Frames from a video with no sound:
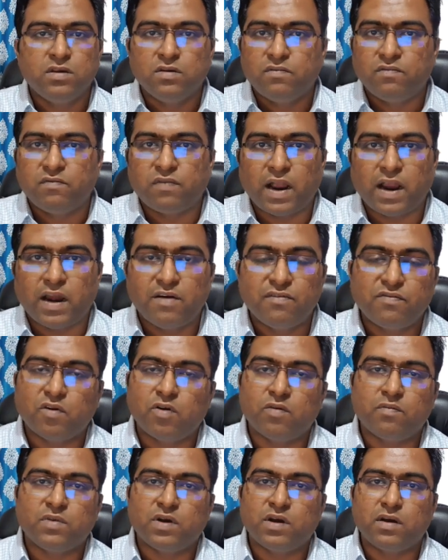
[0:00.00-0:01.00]
fired
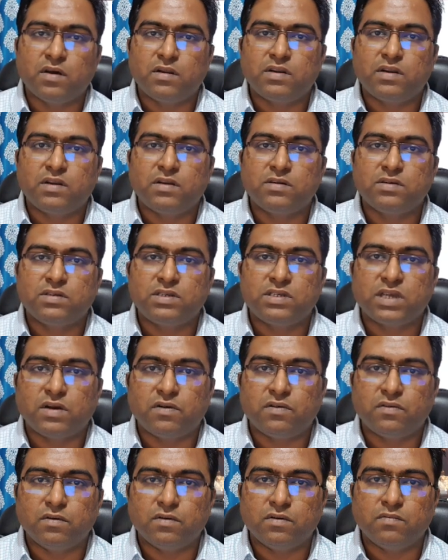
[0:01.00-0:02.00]
from
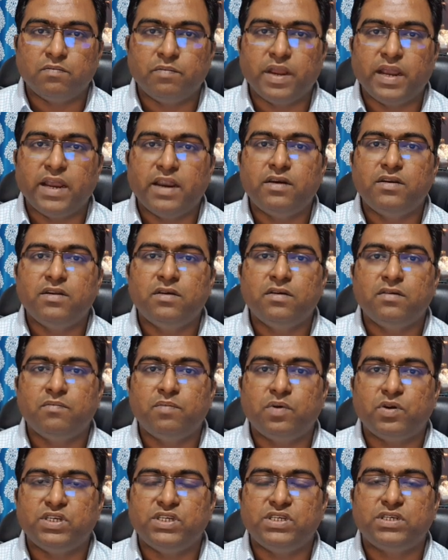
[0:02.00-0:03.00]
her maid
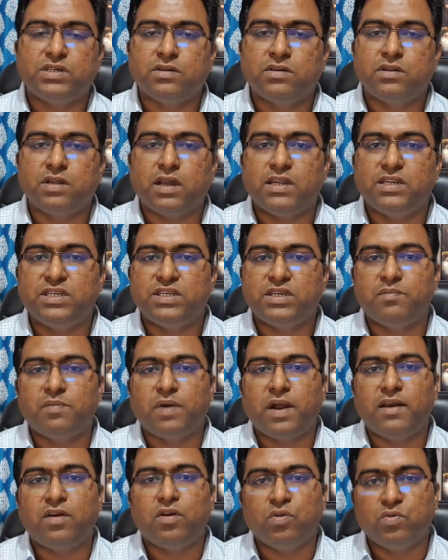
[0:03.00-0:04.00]
position and she
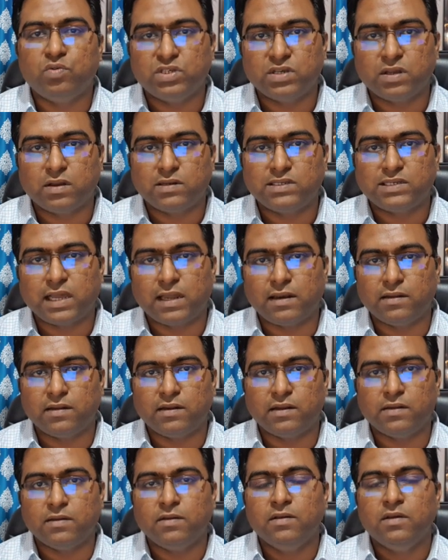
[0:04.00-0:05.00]
might lose her
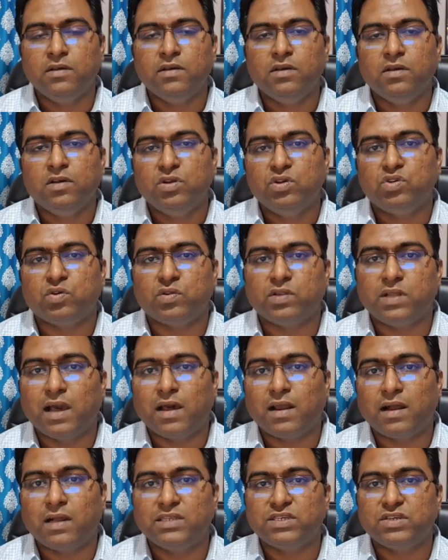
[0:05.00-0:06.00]
salary. So their
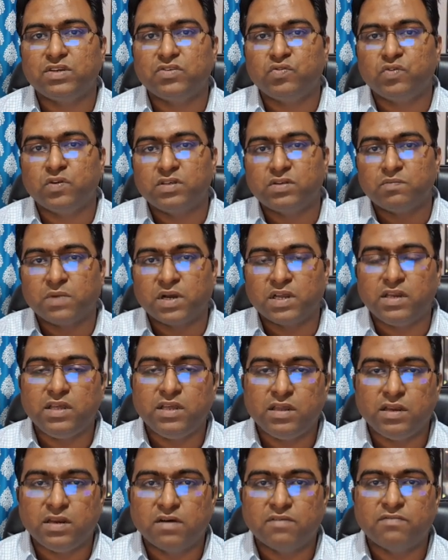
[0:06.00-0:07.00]
answer was money
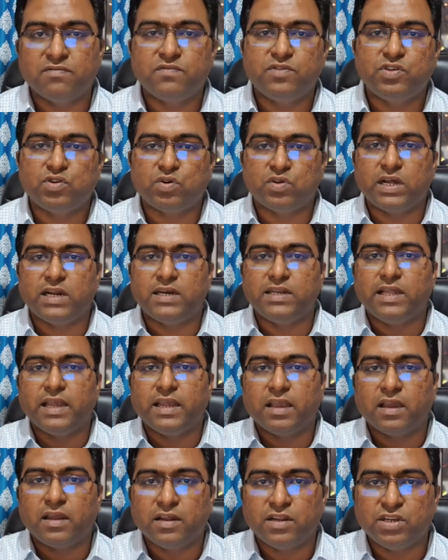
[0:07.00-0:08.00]
enough, so that they
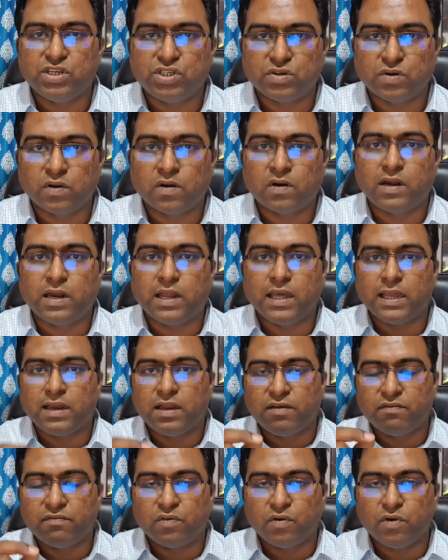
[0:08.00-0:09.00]
can ensure
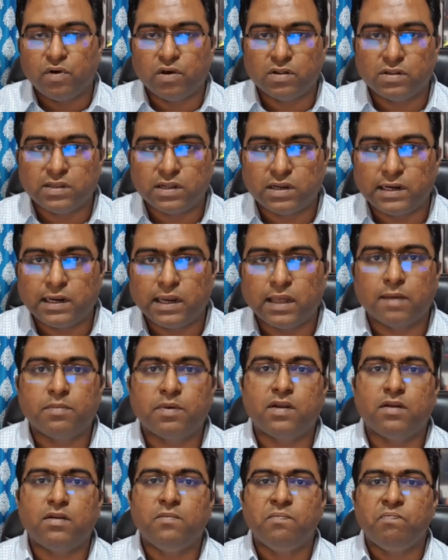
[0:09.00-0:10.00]
daily food on their
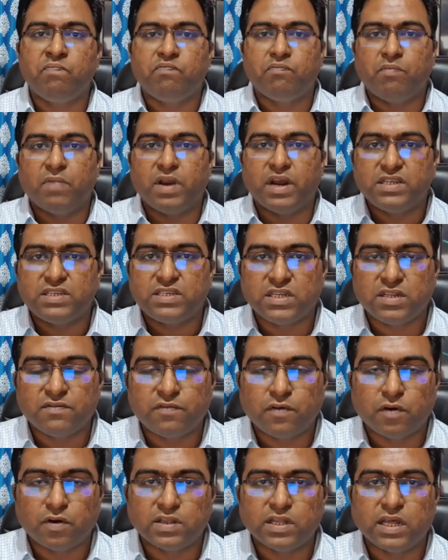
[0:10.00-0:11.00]
table, medicine
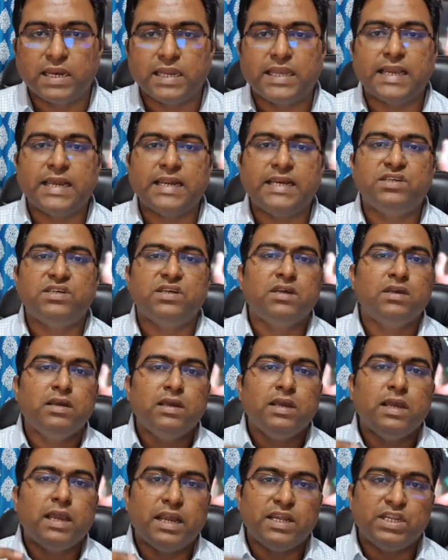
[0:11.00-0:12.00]
for their kids,
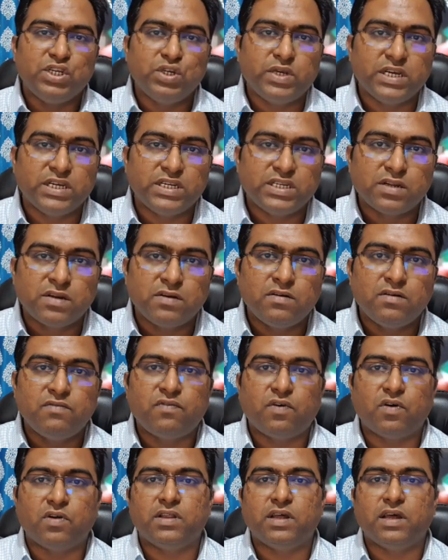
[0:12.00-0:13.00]
education
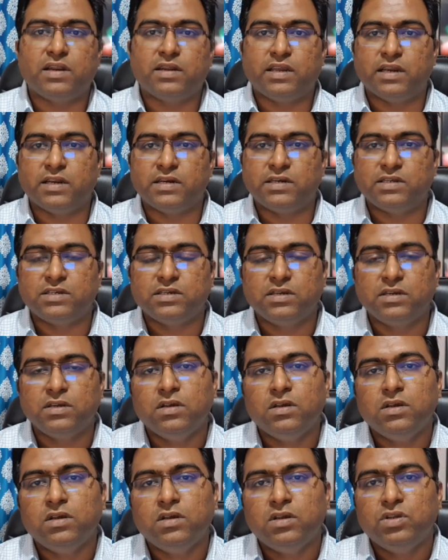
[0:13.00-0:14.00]
for their kids.
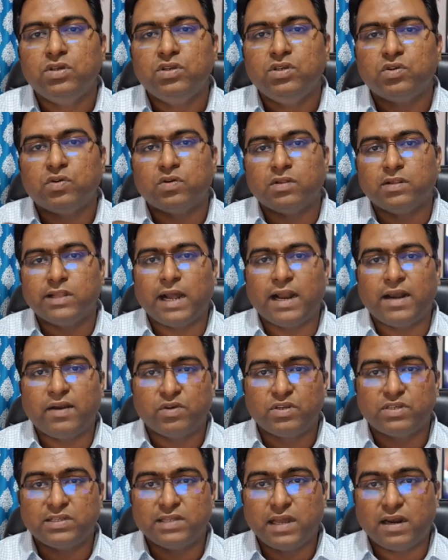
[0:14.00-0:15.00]
So that
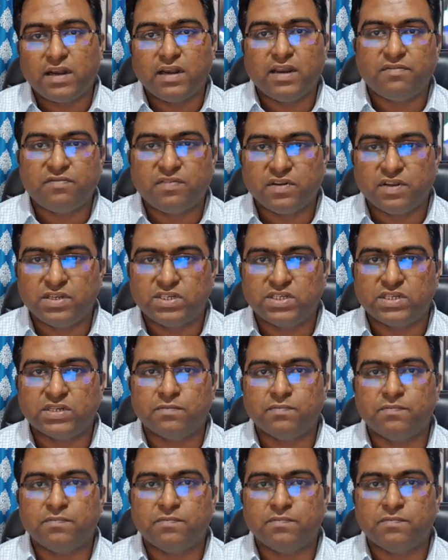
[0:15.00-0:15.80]
was their definition,